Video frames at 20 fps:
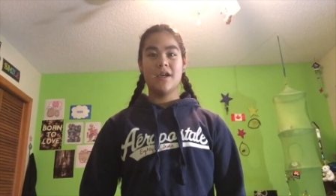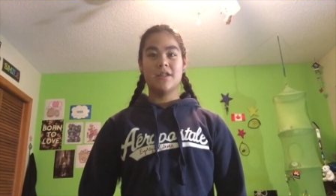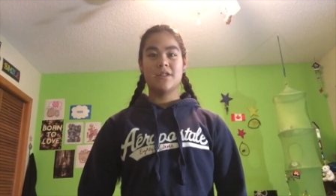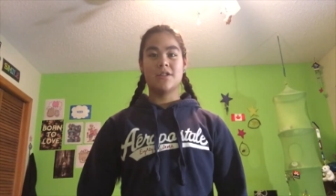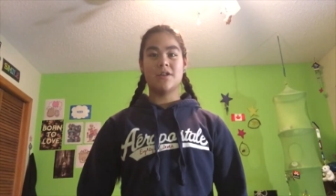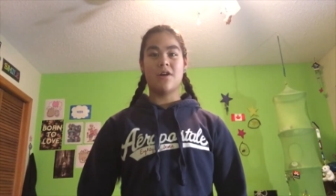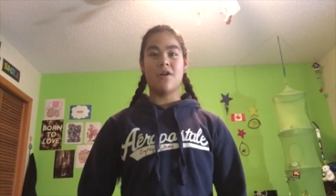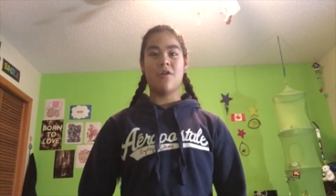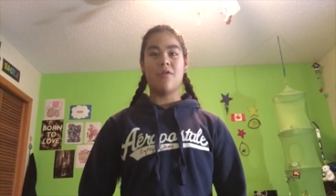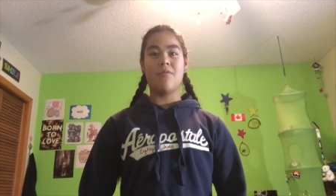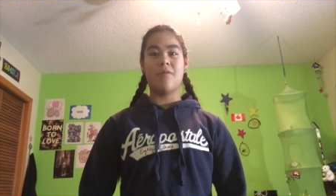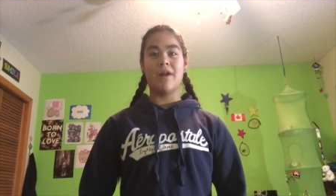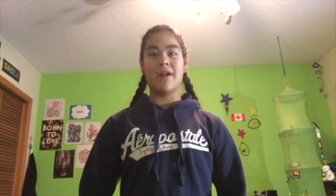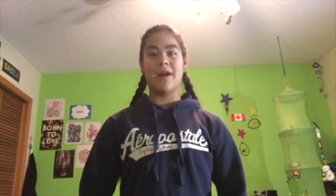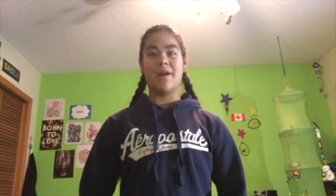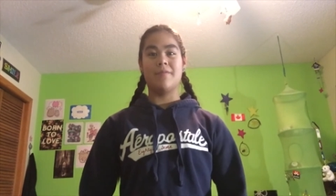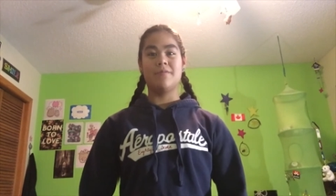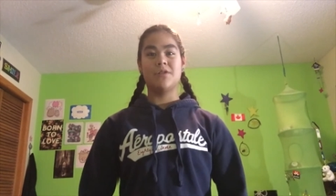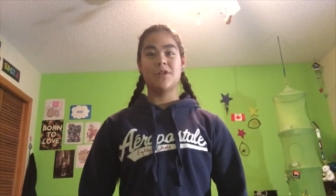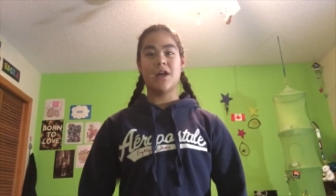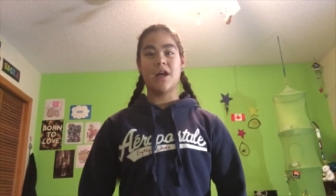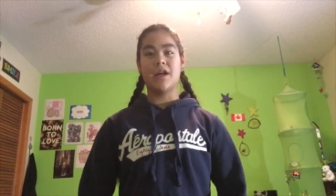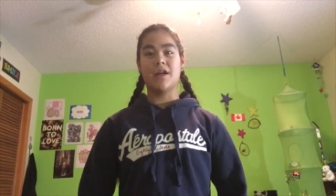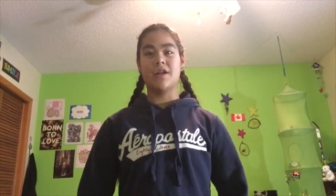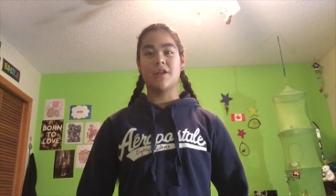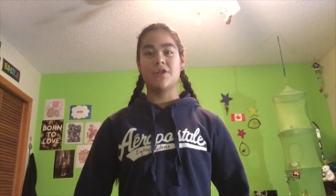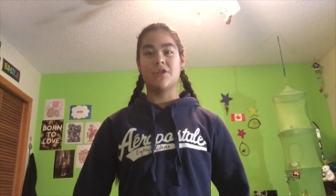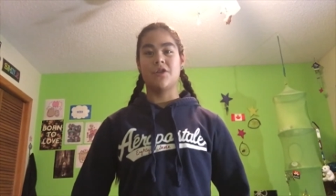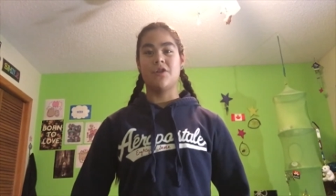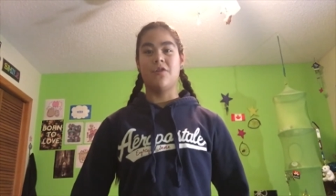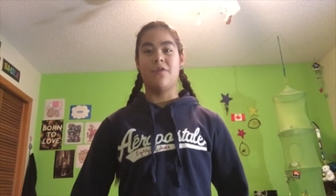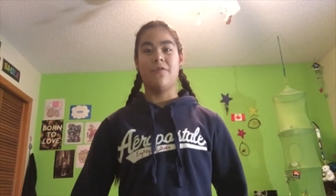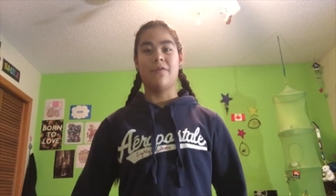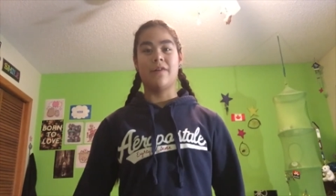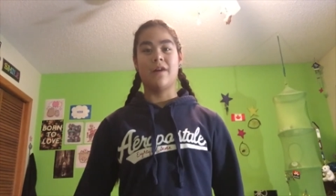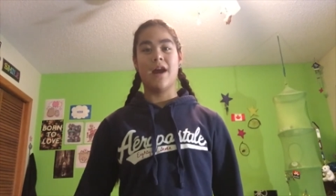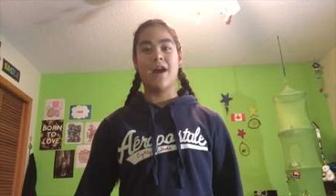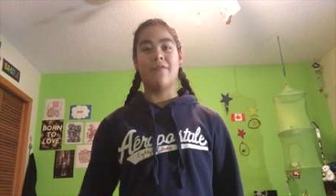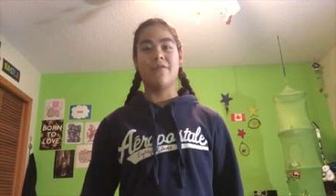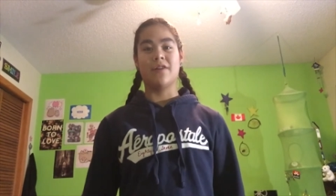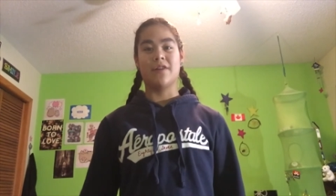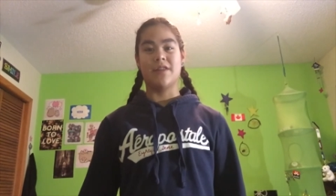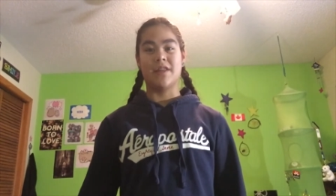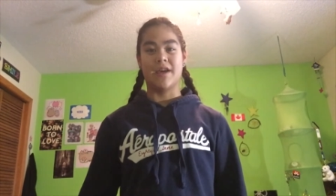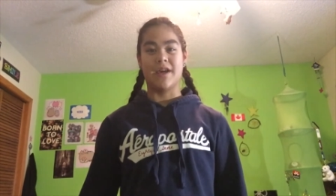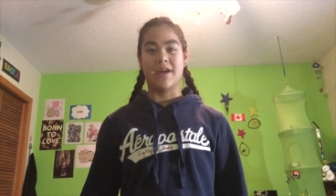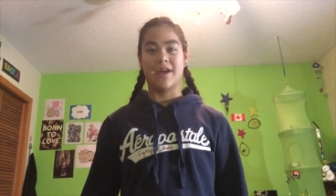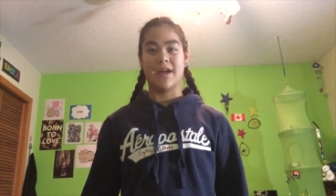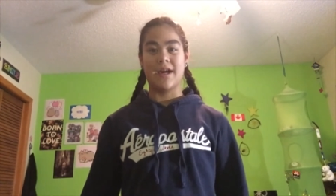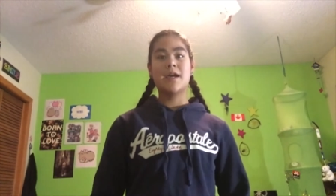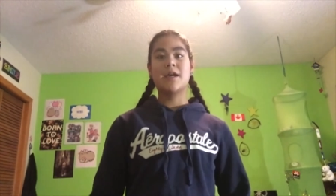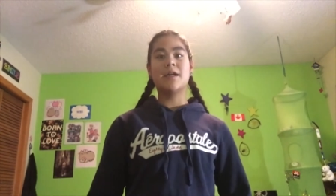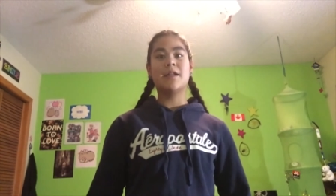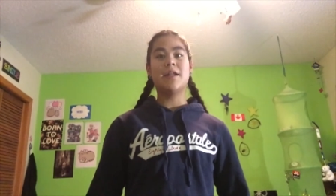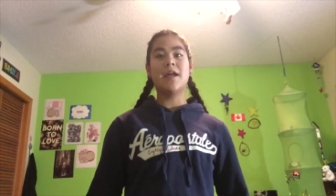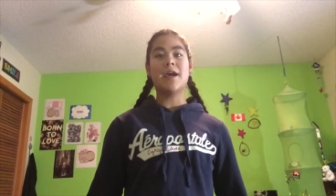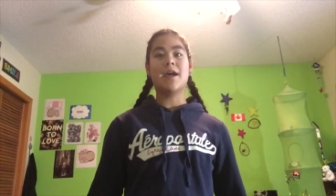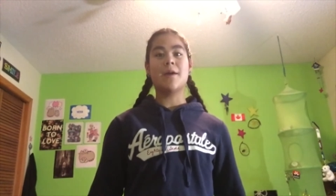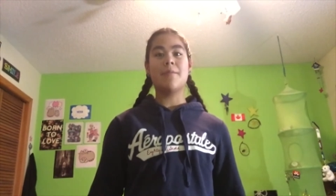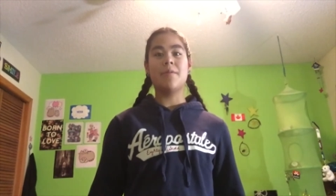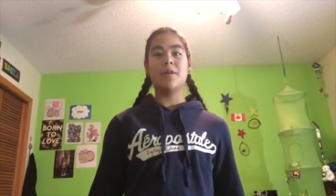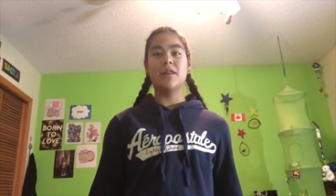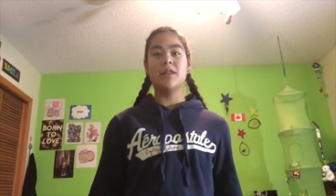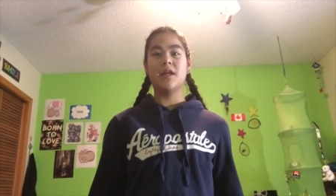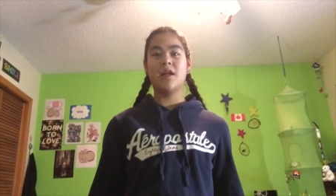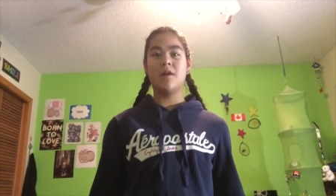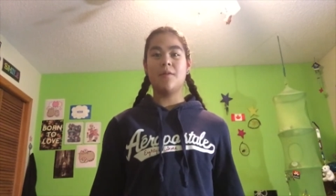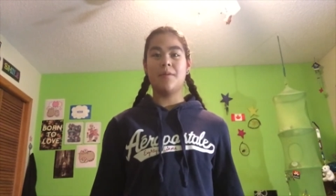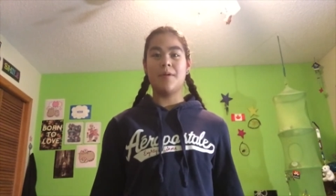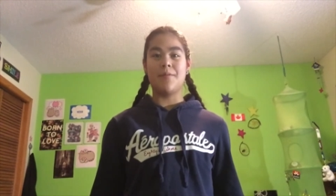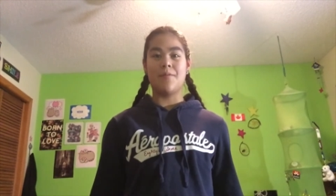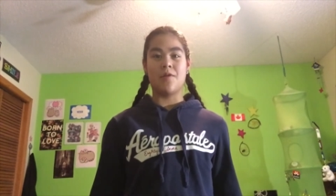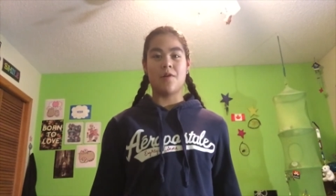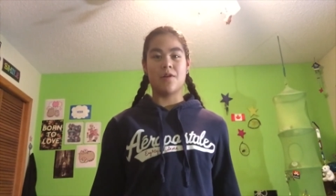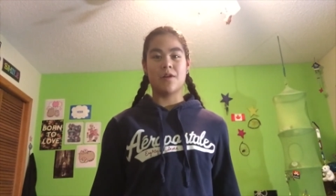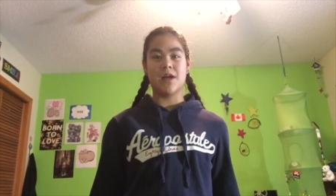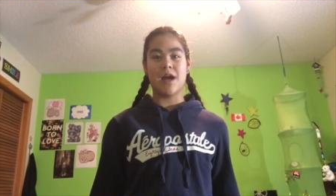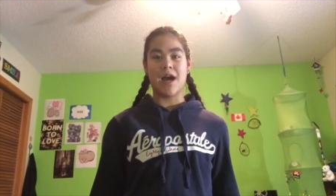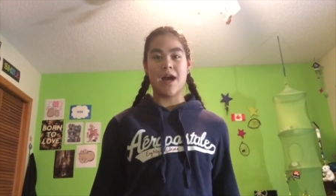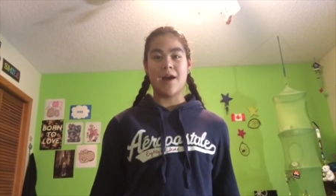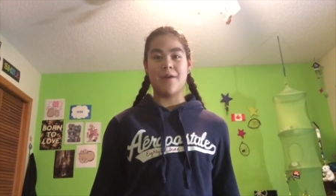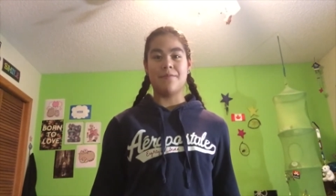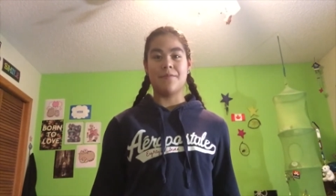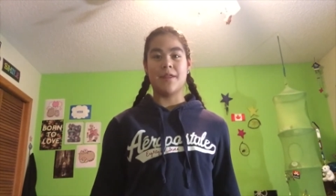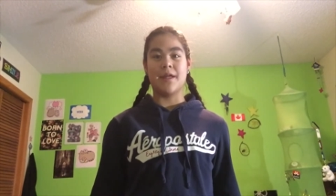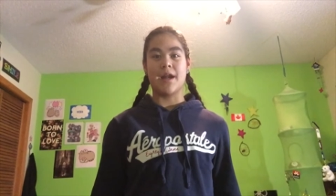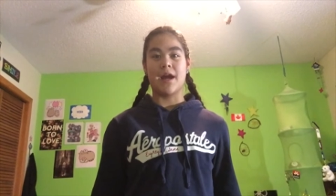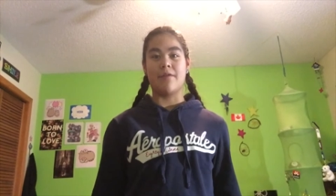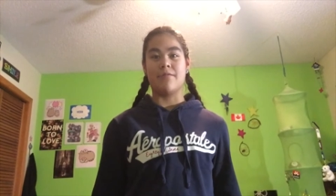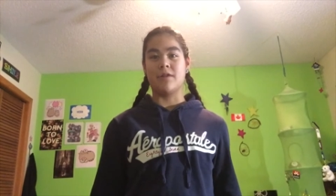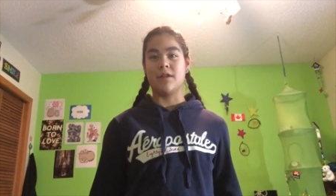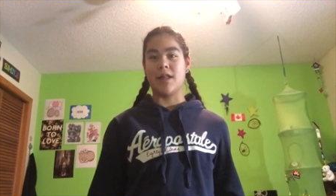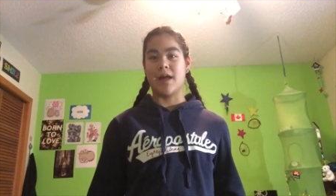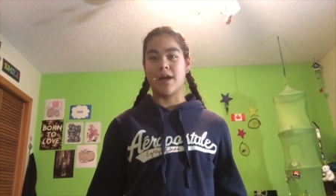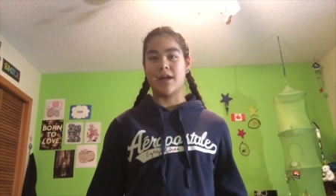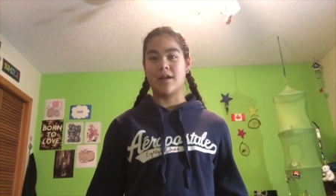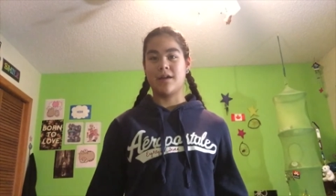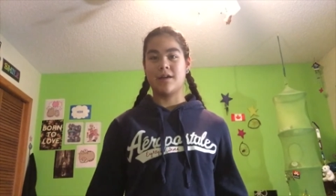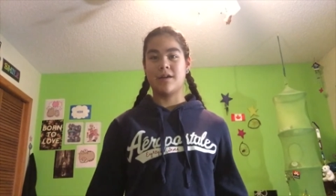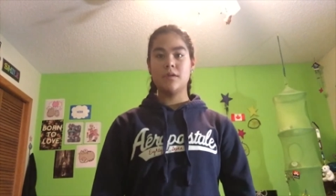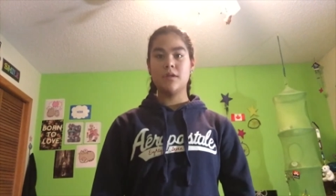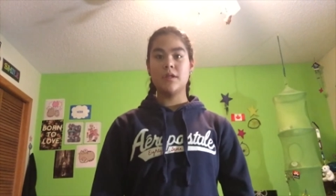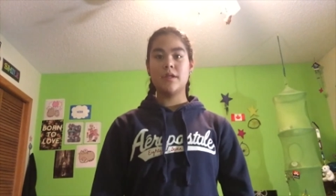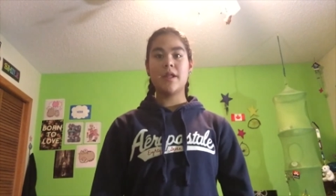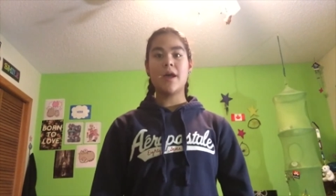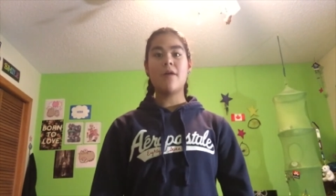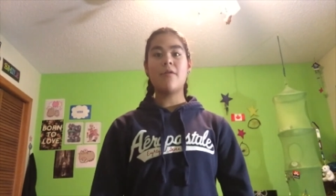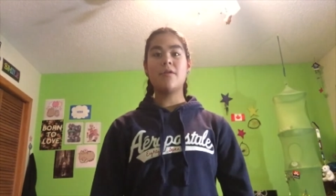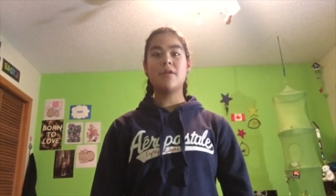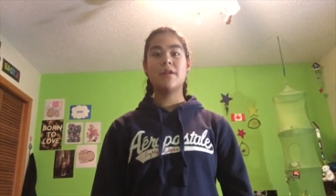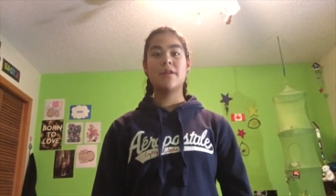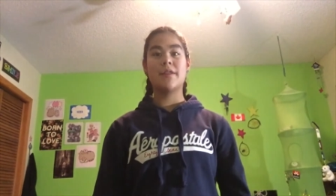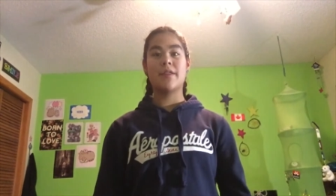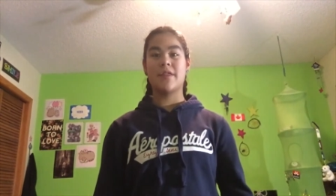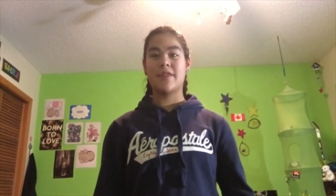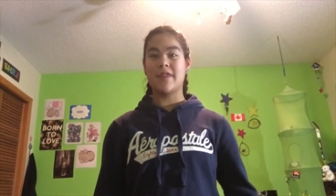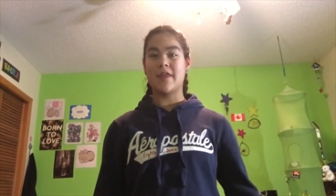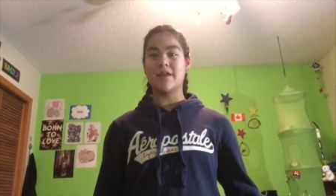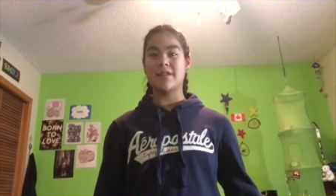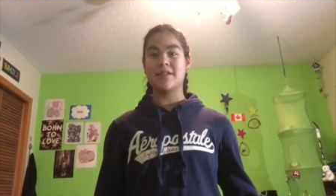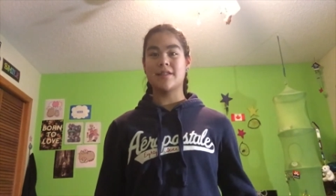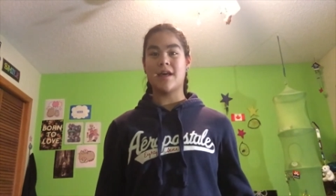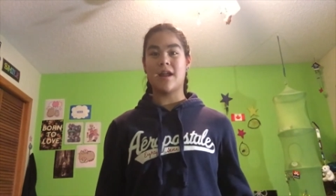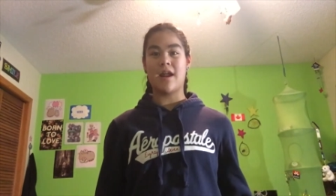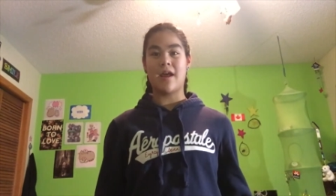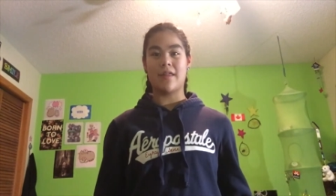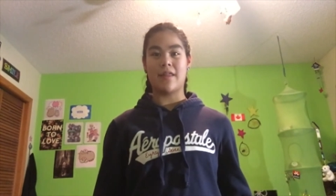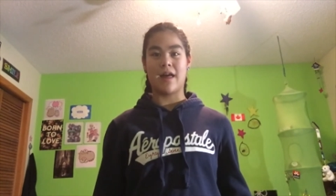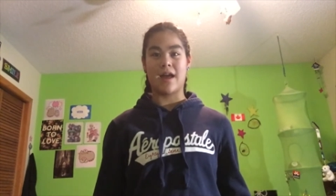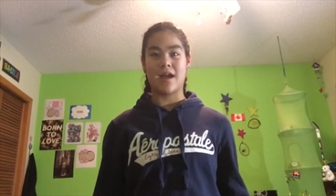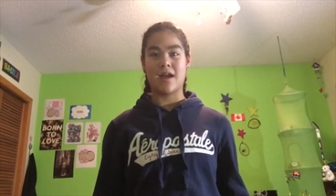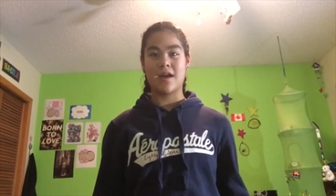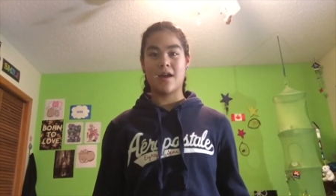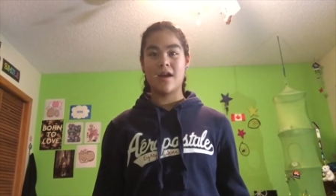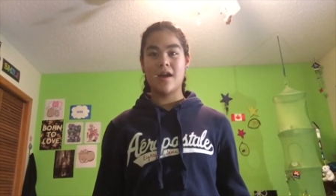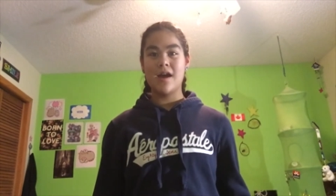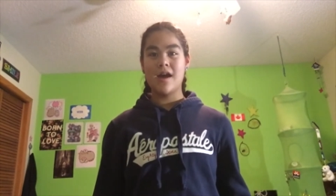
so when I'm trying to journal for everything, it can take up a little bit more time than I would like. Now onto the things that I like.